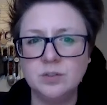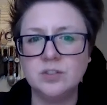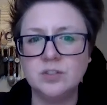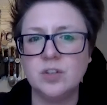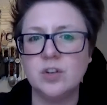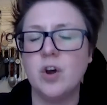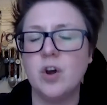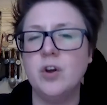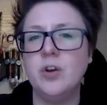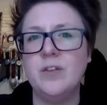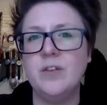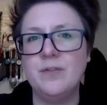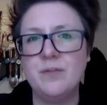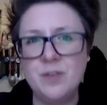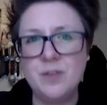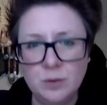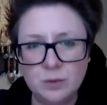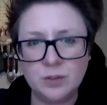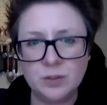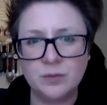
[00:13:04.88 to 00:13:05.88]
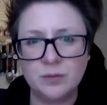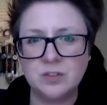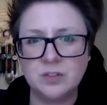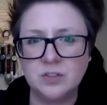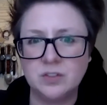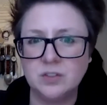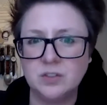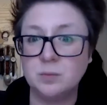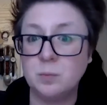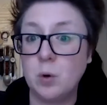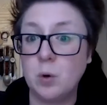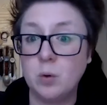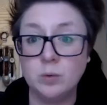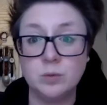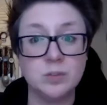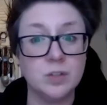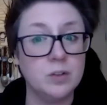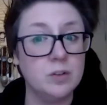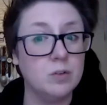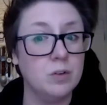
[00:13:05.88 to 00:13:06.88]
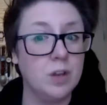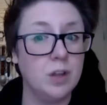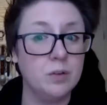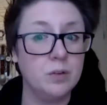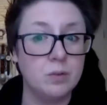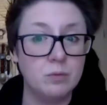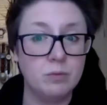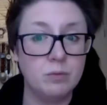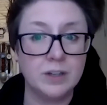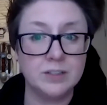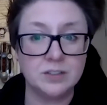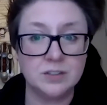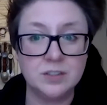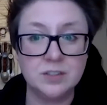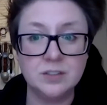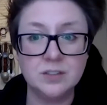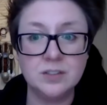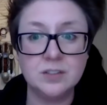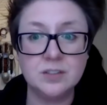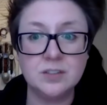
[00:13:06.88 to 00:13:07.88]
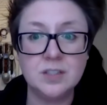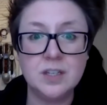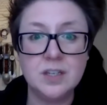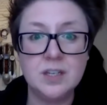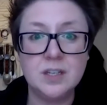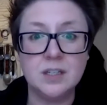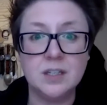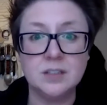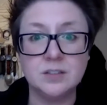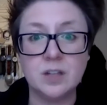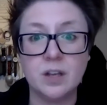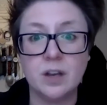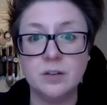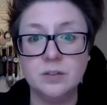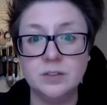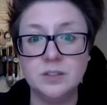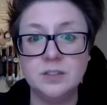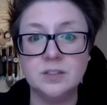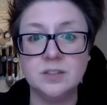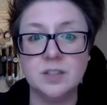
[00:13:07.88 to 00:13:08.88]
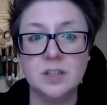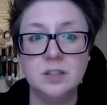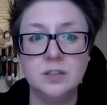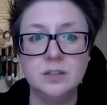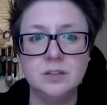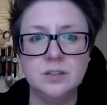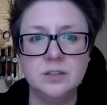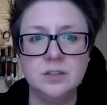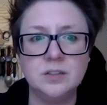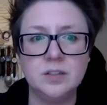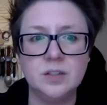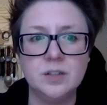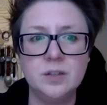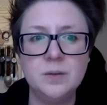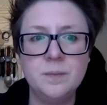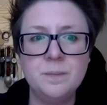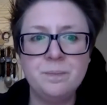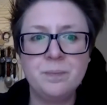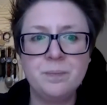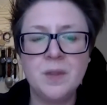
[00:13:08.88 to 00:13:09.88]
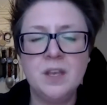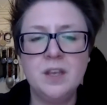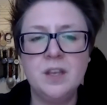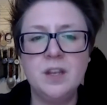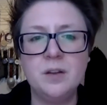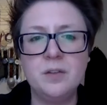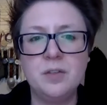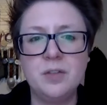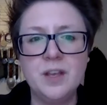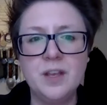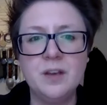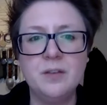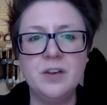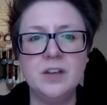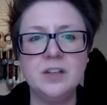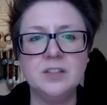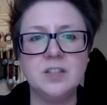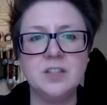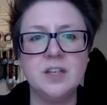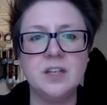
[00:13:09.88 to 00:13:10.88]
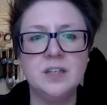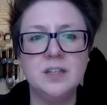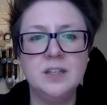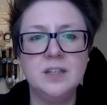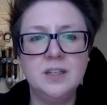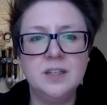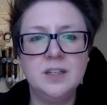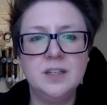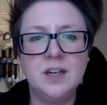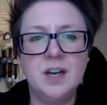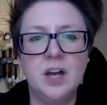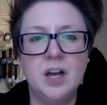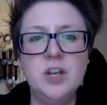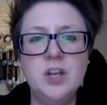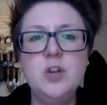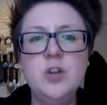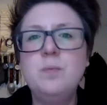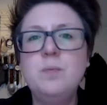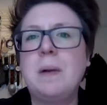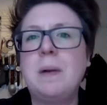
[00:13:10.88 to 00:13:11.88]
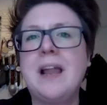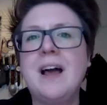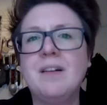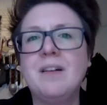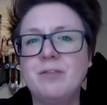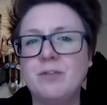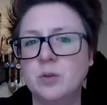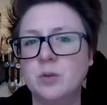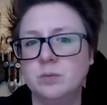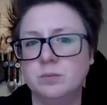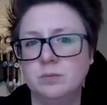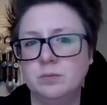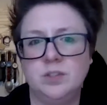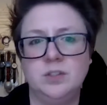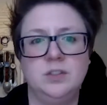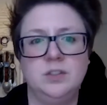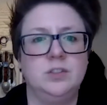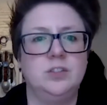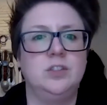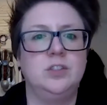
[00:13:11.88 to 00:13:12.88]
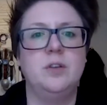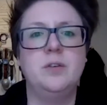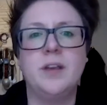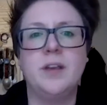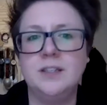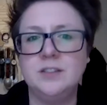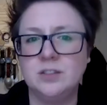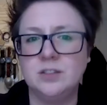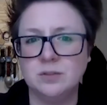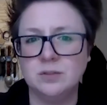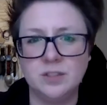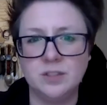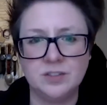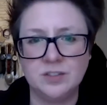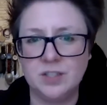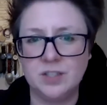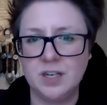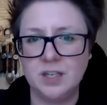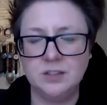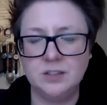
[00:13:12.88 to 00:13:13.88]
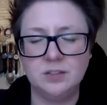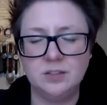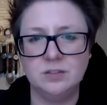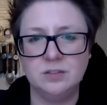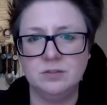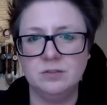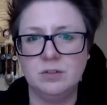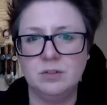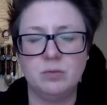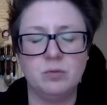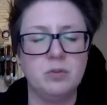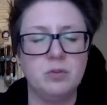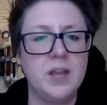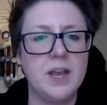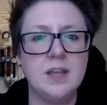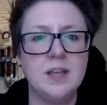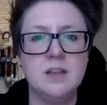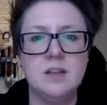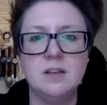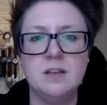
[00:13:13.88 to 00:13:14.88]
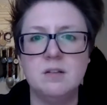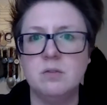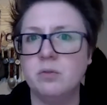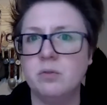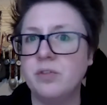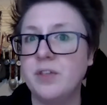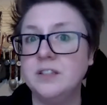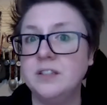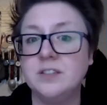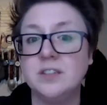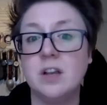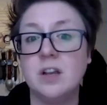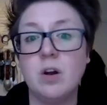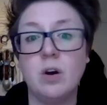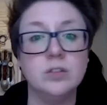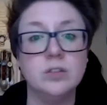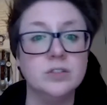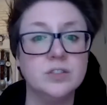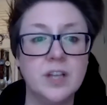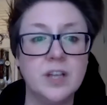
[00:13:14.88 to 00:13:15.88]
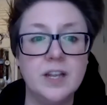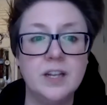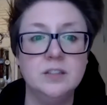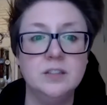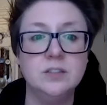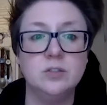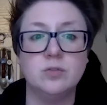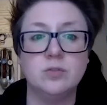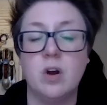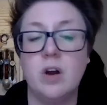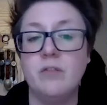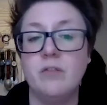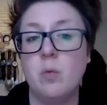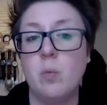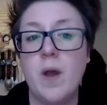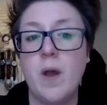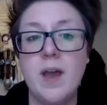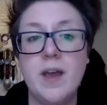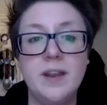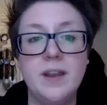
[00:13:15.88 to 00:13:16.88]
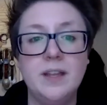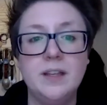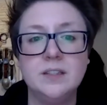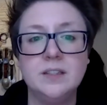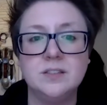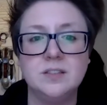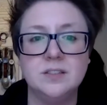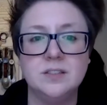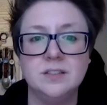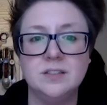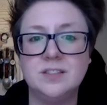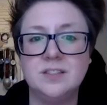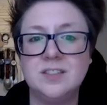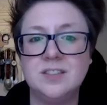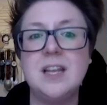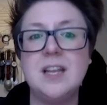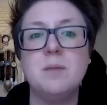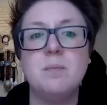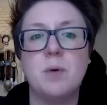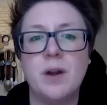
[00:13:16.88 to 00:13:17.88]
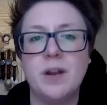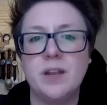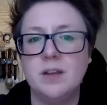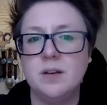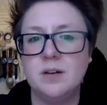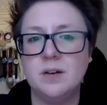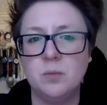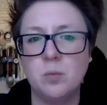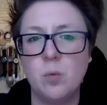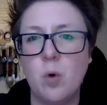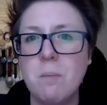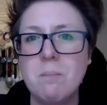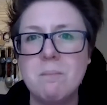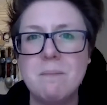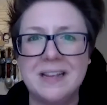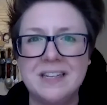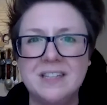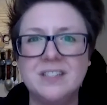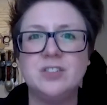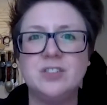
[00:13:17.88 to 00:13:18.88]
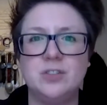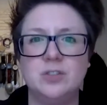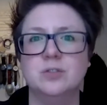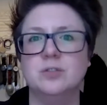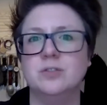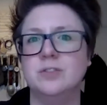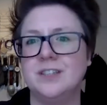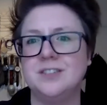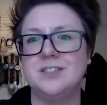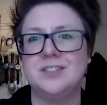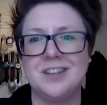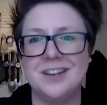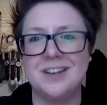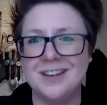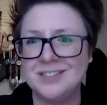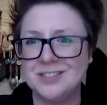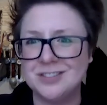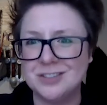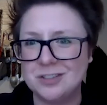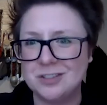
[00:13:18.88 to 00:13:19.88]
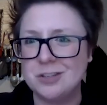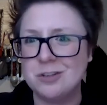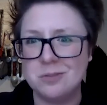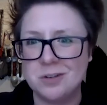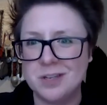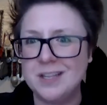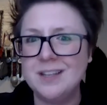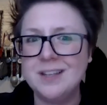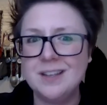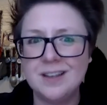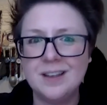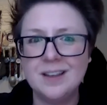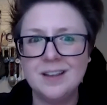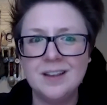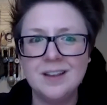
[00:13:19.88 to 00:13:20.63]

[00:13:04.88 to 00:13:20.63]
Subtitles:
to not only future visitors, but also your local residents, as Cody's alluded to. Think of it as a new platform to showcase your destination, create authentic content, drive awareness, and celebrate what makes your destination unique.